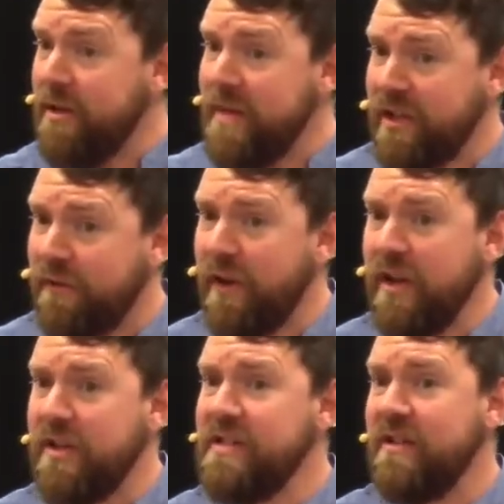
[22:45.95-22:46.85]
much
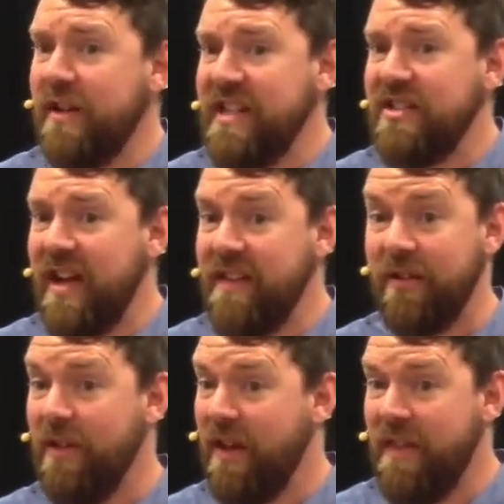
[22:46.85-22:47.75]
focused on each other,
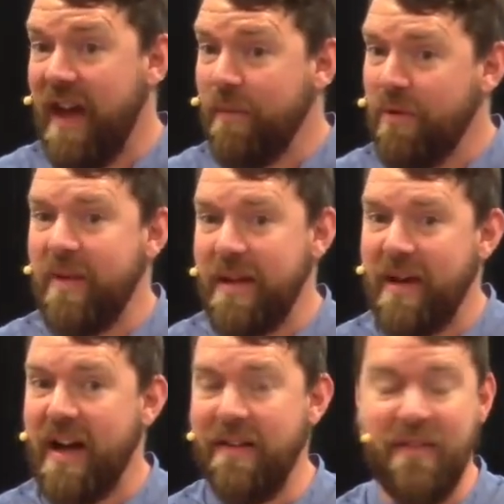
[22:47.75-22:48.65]
although that will be
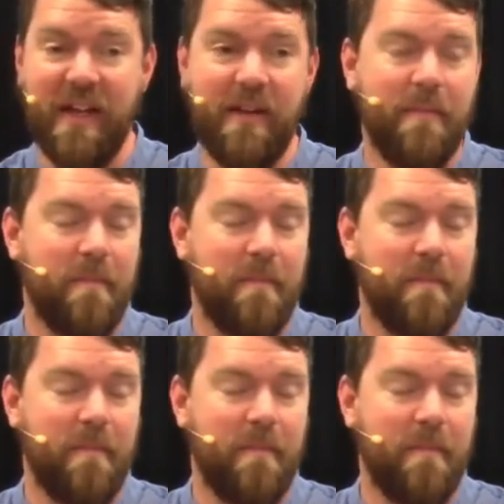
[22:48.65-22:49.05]
part of it,